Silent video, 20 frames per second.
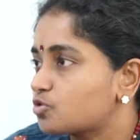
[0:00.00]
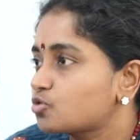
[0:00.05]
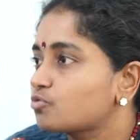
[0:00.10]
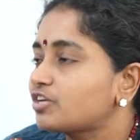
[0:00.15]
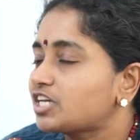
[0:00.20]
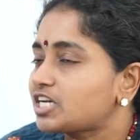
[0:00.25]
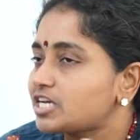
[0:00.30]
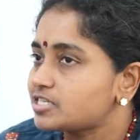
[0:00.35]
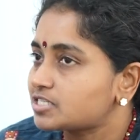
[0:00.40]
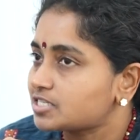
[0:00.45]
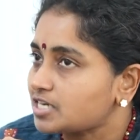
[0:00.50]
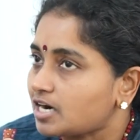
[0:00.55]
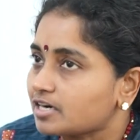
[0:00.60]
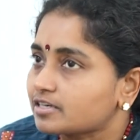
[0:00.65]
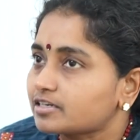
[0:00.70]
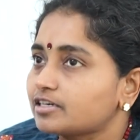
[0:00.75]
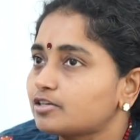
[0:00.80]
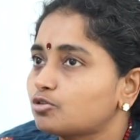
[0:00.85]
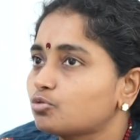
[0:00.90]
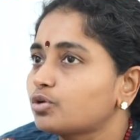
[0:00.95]
So when I
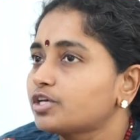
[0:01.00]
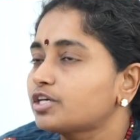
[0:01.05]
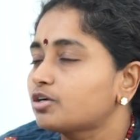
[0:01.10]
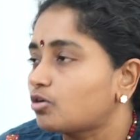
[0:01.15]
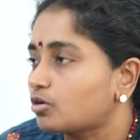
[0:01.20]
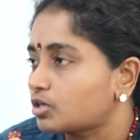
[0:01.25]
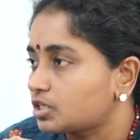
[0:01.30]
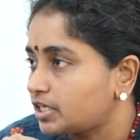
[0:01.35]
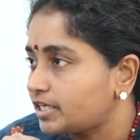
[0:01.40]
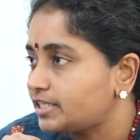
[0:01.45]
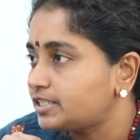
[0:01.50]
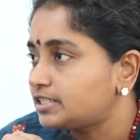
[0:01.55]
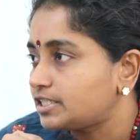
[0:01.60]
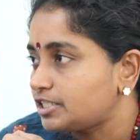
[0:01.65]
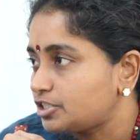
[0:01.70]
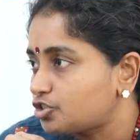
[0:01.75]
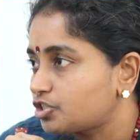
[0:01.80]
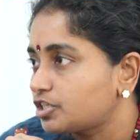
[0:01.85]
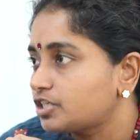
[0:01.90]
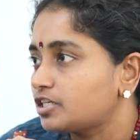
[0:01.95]
started doing online
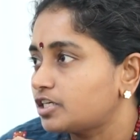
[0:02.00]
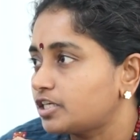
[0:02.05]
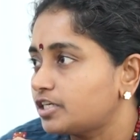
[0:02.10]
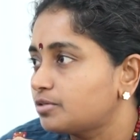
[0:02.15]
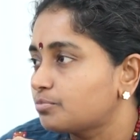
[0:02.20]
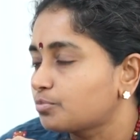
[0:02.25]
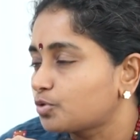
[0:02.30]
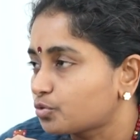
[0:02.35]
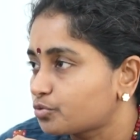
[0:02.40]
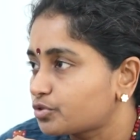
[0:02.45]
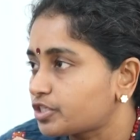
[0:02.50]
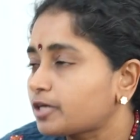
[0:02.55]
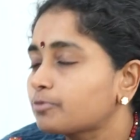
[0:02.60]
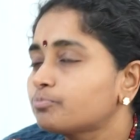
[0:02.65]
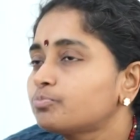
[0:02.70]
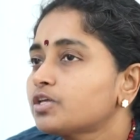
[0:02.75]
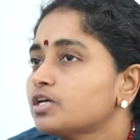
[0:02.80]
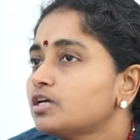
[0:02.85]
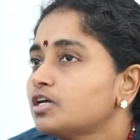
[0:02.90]
teaching in music